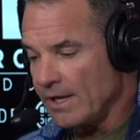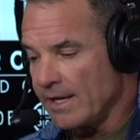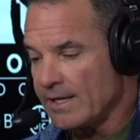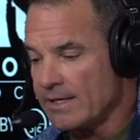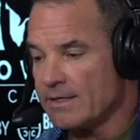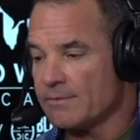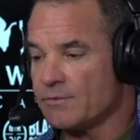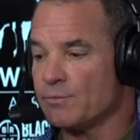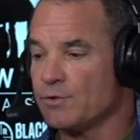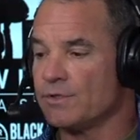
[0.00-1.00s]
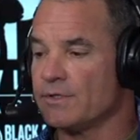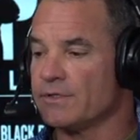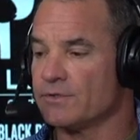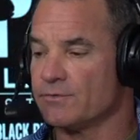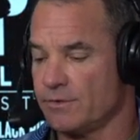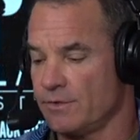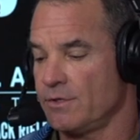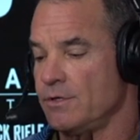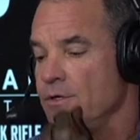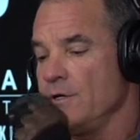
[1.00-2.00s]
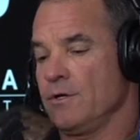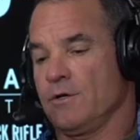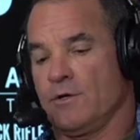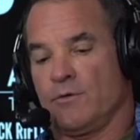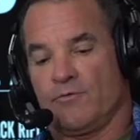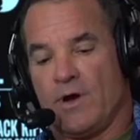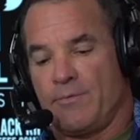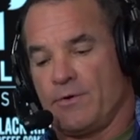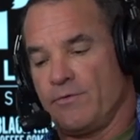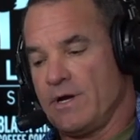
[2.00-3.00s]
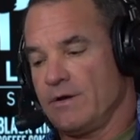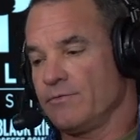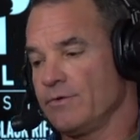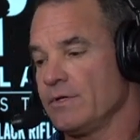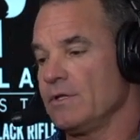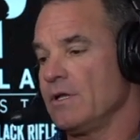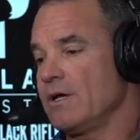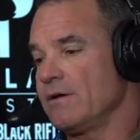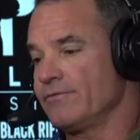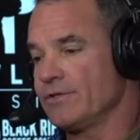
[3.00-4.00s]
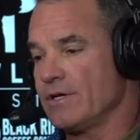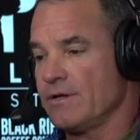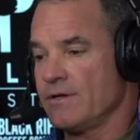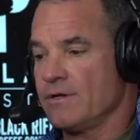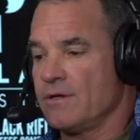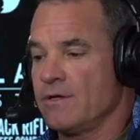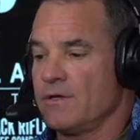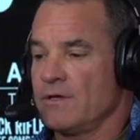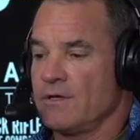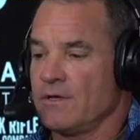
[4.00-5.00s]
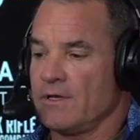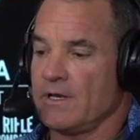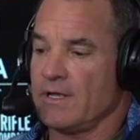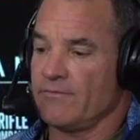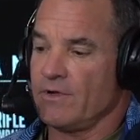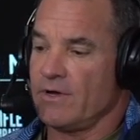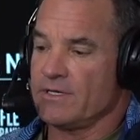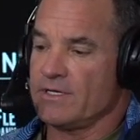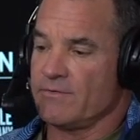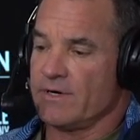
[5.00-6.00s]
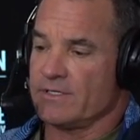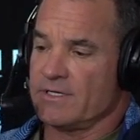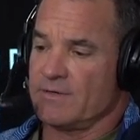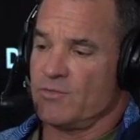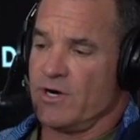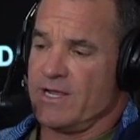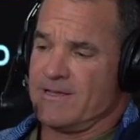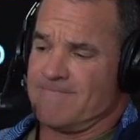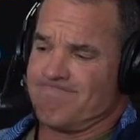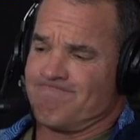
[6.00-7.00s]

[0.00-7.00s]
And I'm going to pull on this one, wrap it around with the gloves, and I have no idea where it's going to break.